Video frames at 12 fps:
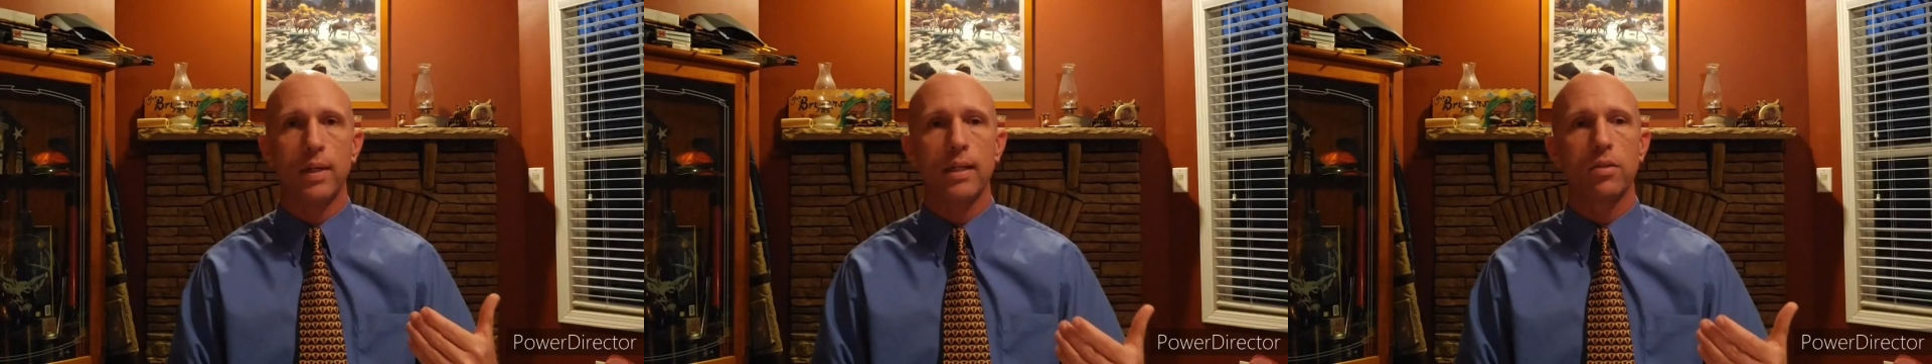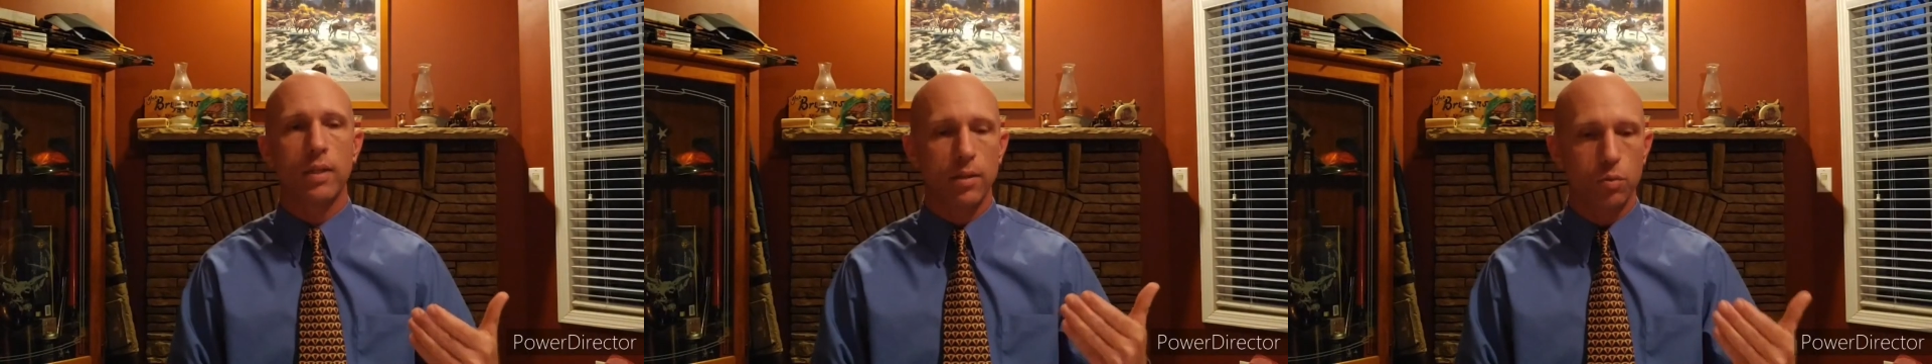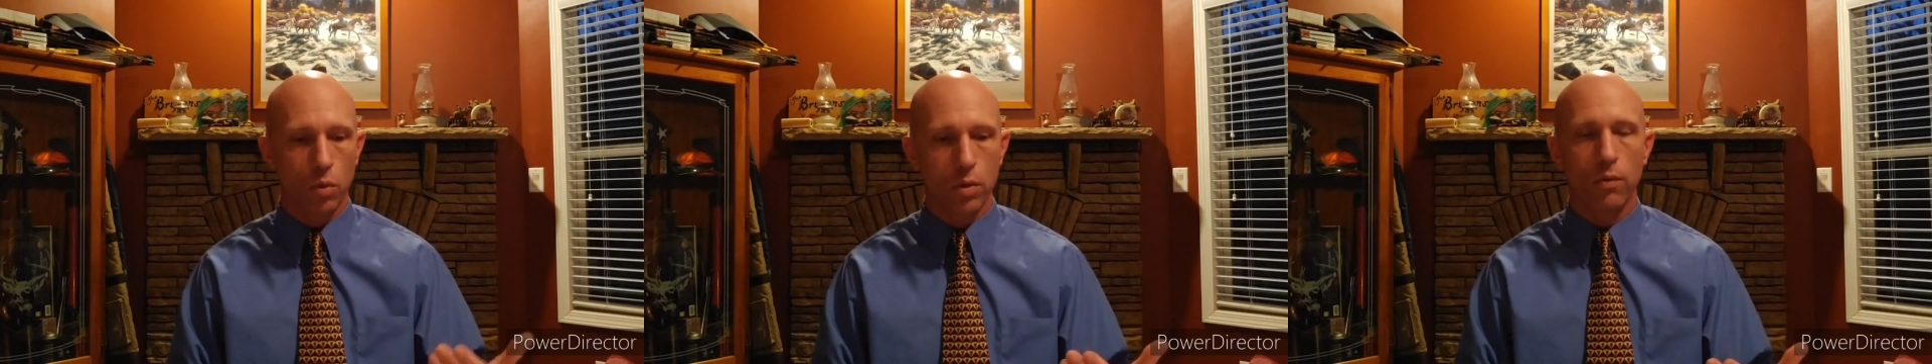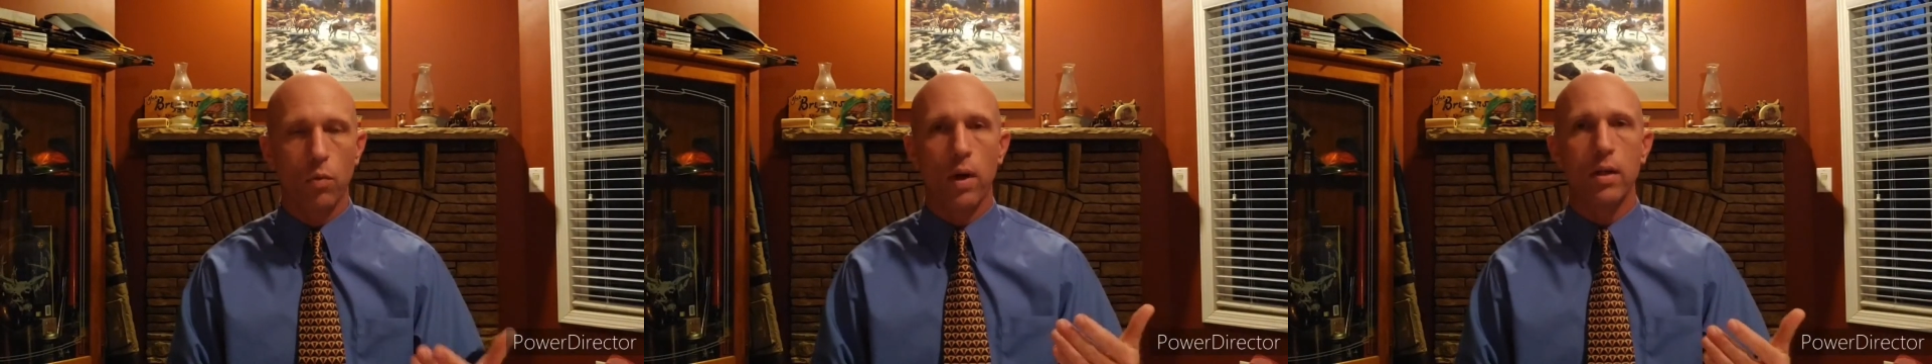That's that's one
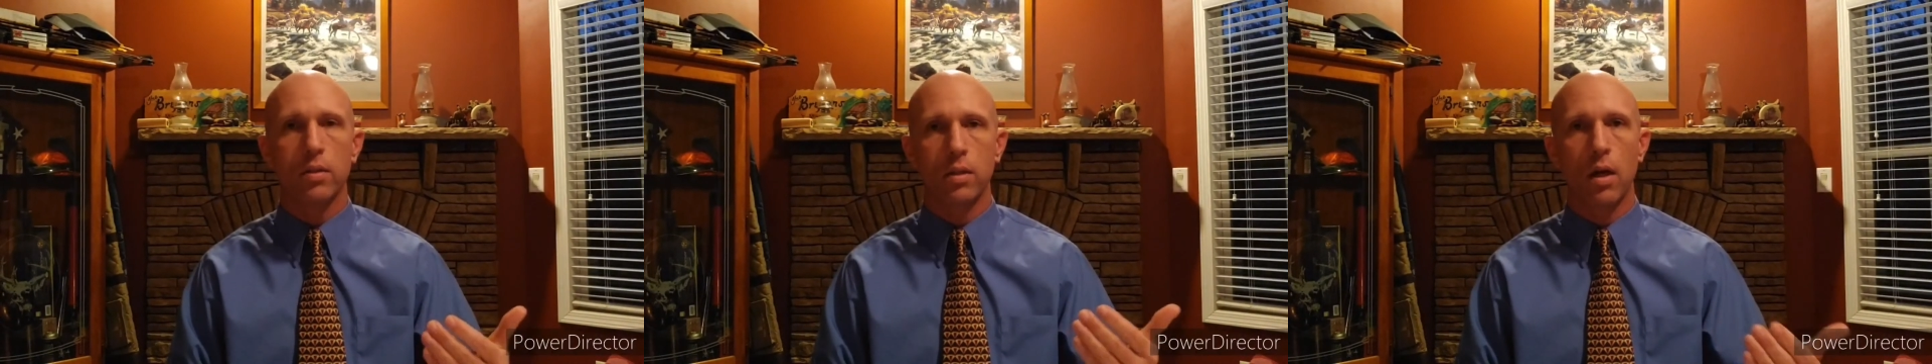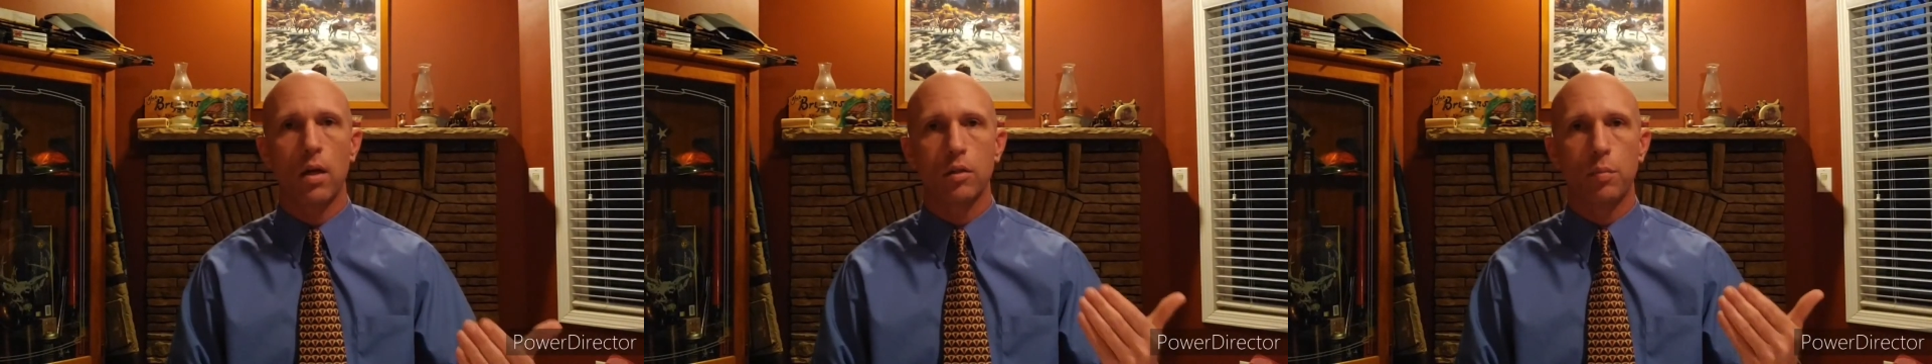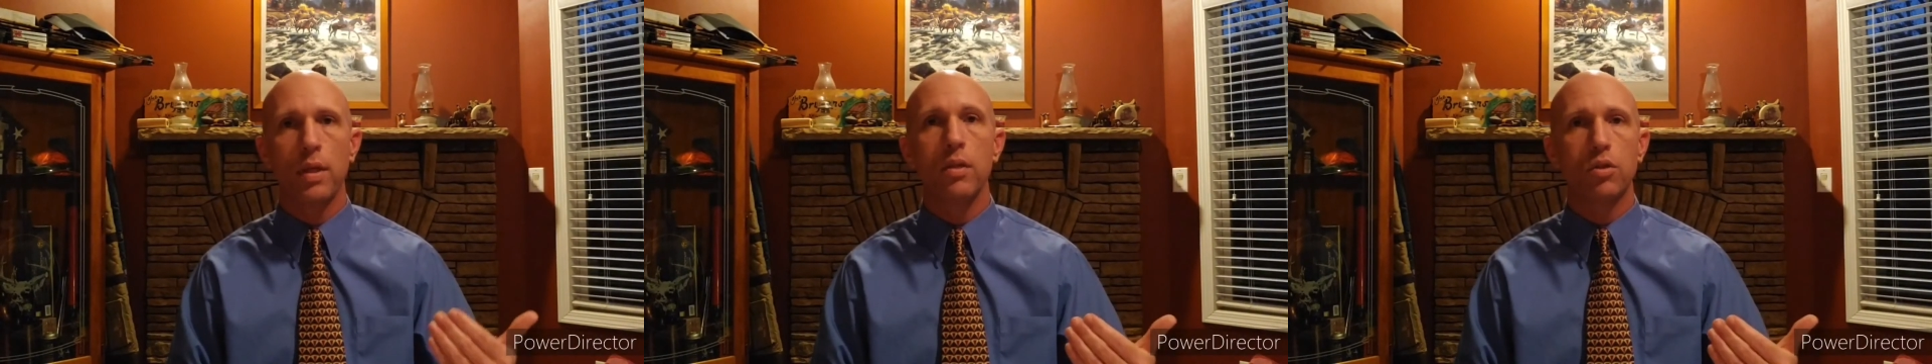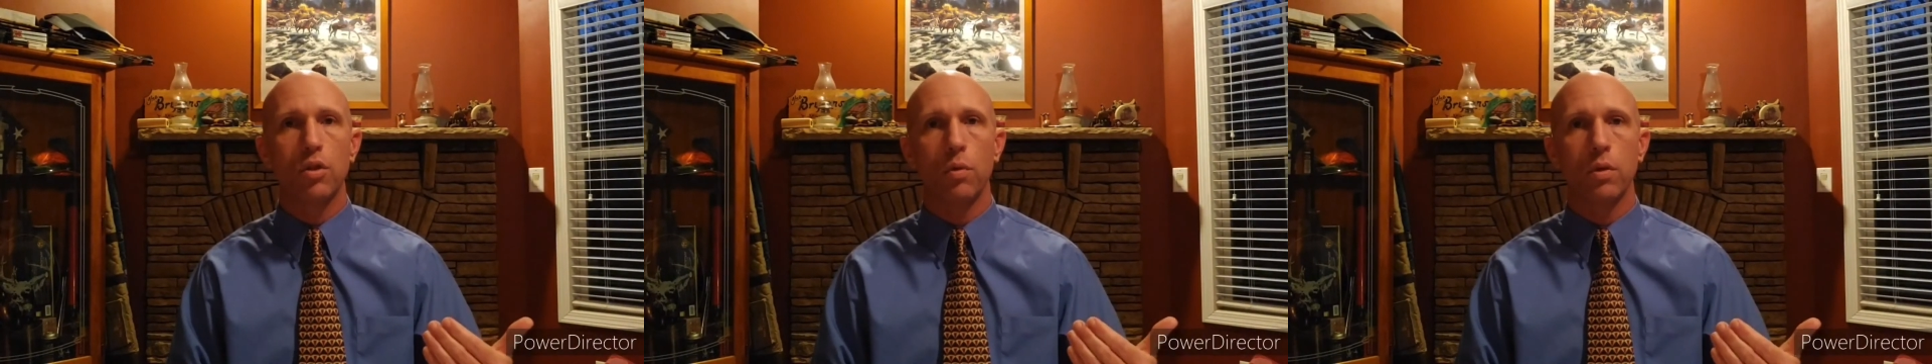of the ways that God
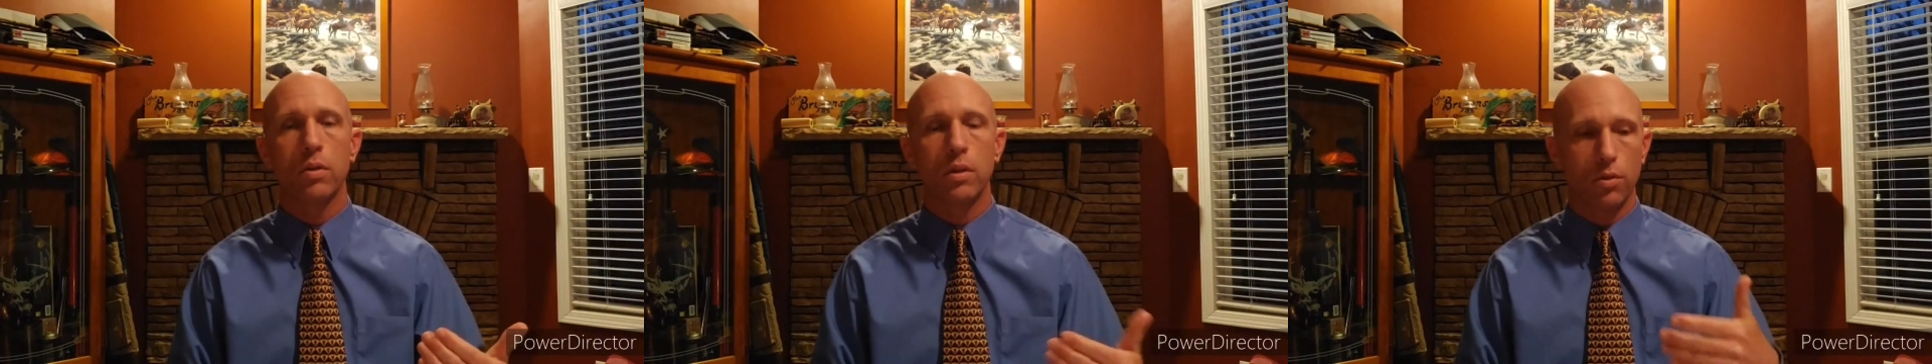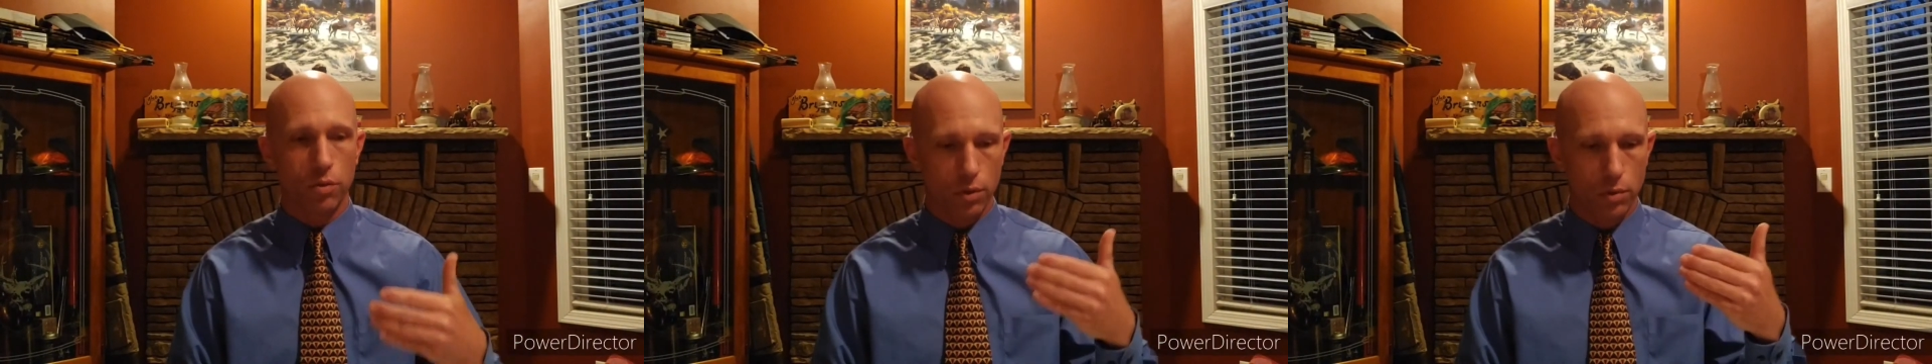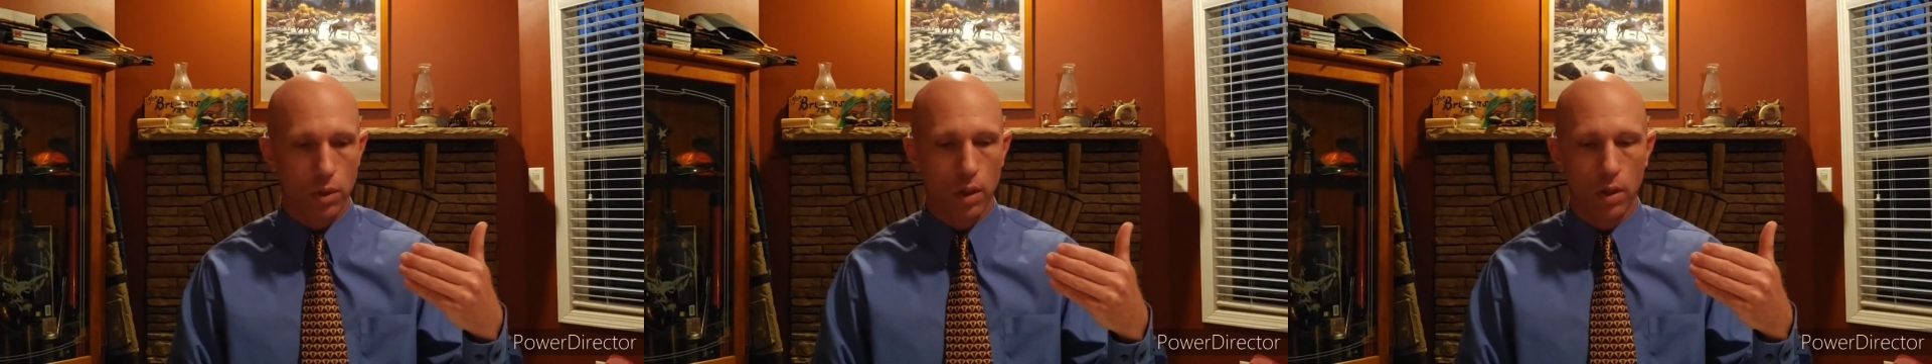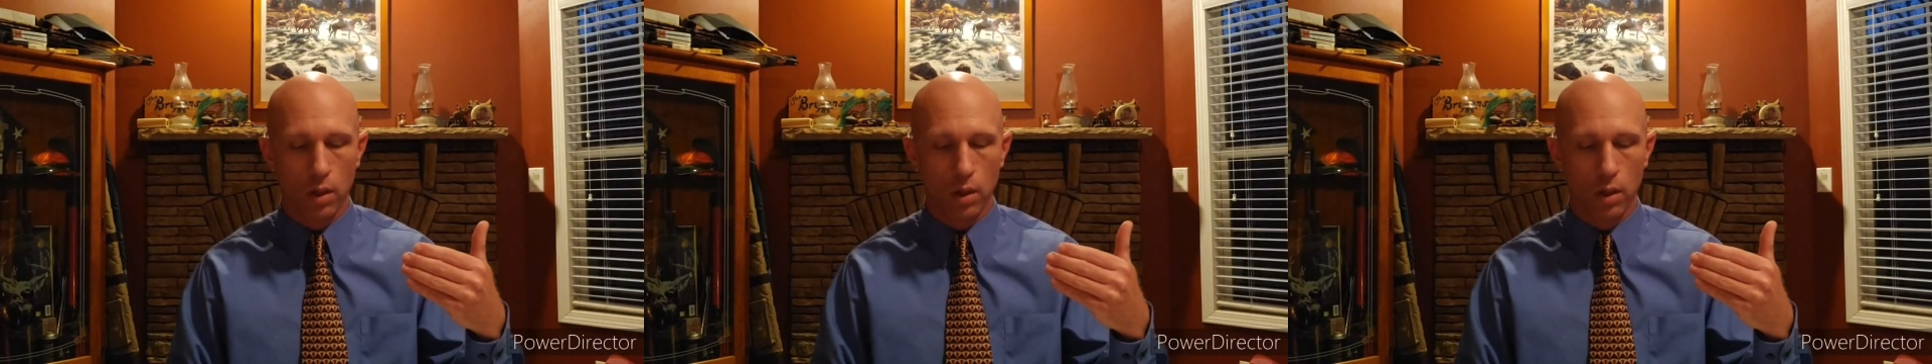speaks to us is through